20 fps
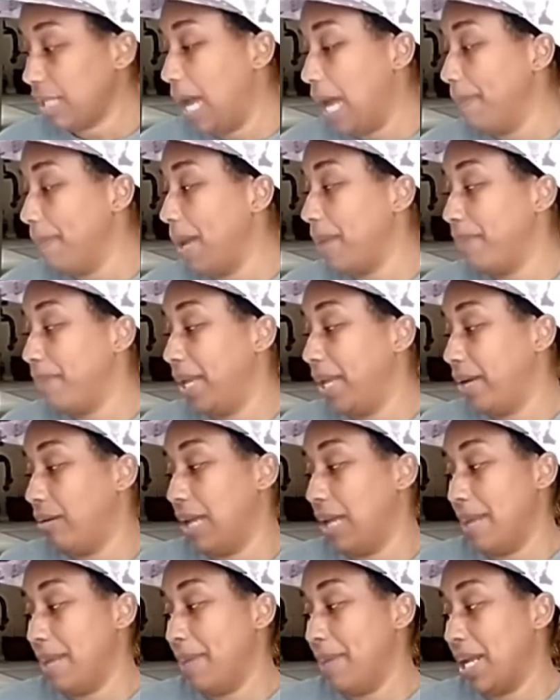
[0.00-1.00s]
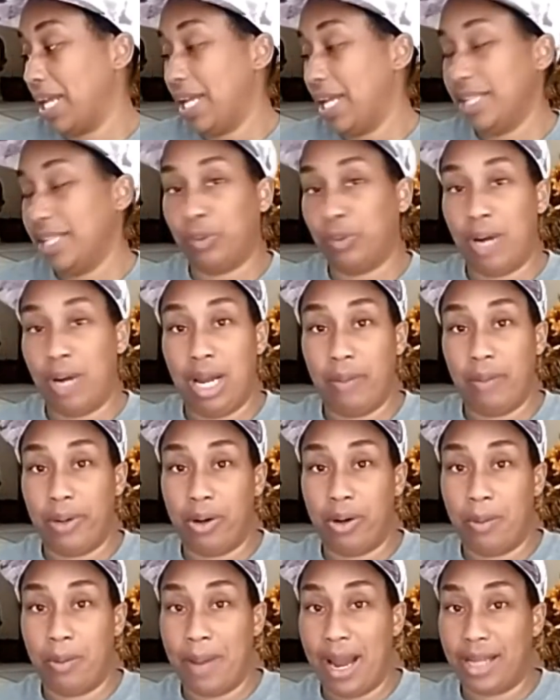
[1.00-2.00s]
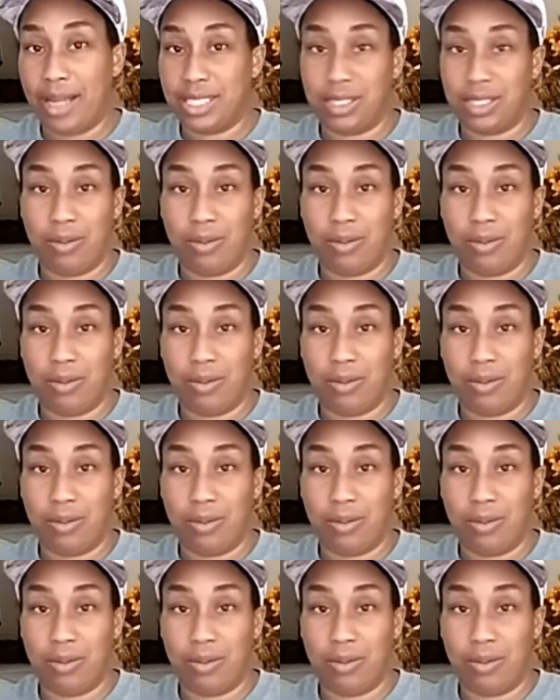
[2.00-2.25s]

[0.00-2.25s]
I'm not big on let my kids rob nobody,